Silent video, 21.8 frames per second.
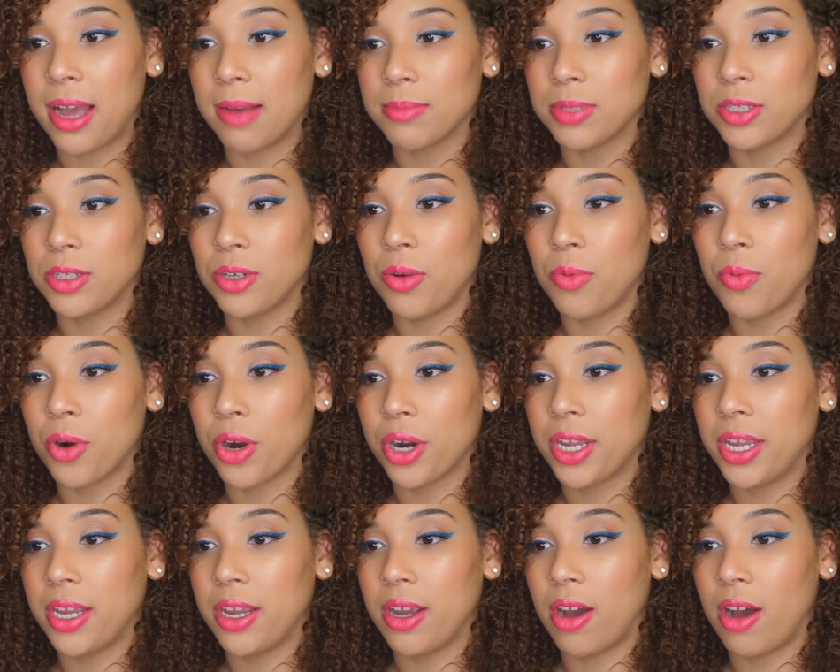I'm still
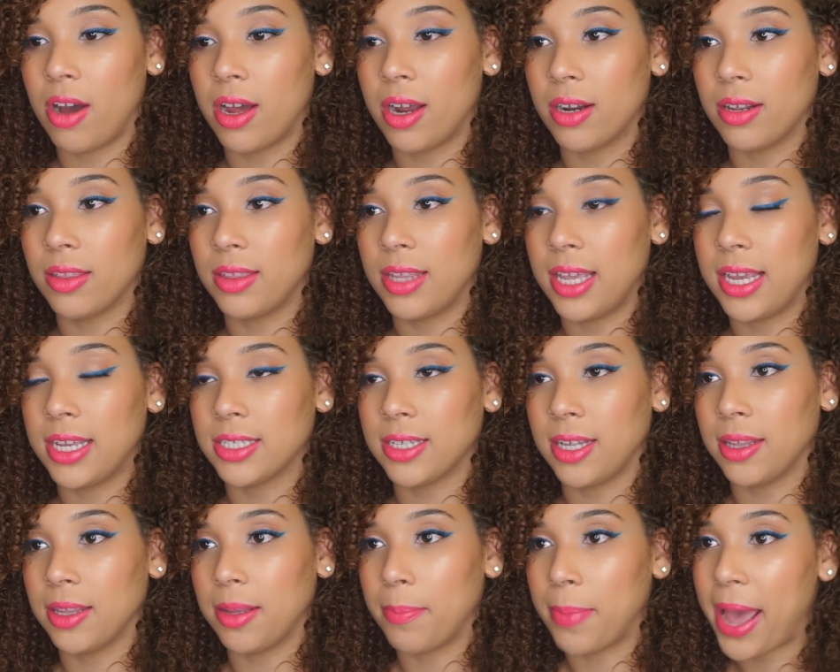working on things
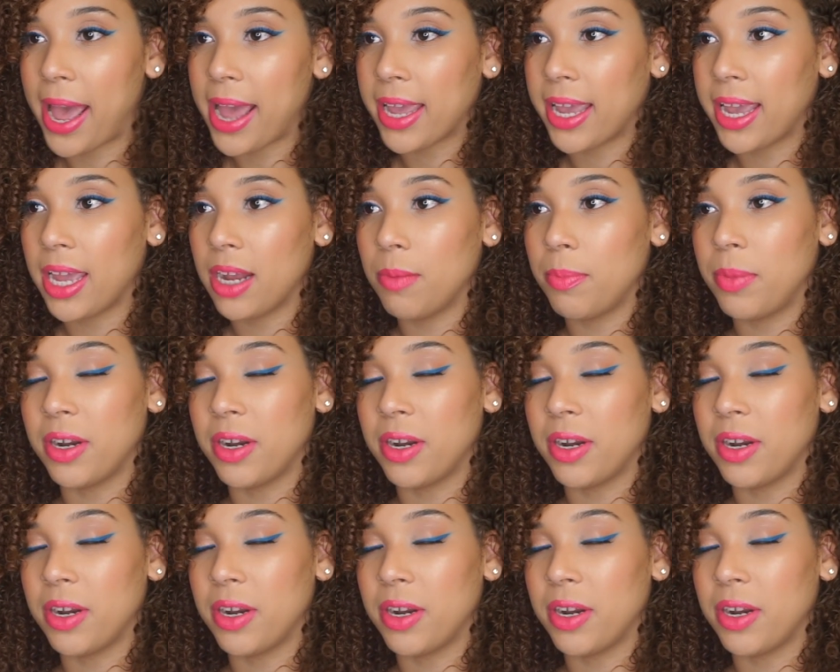on the back end,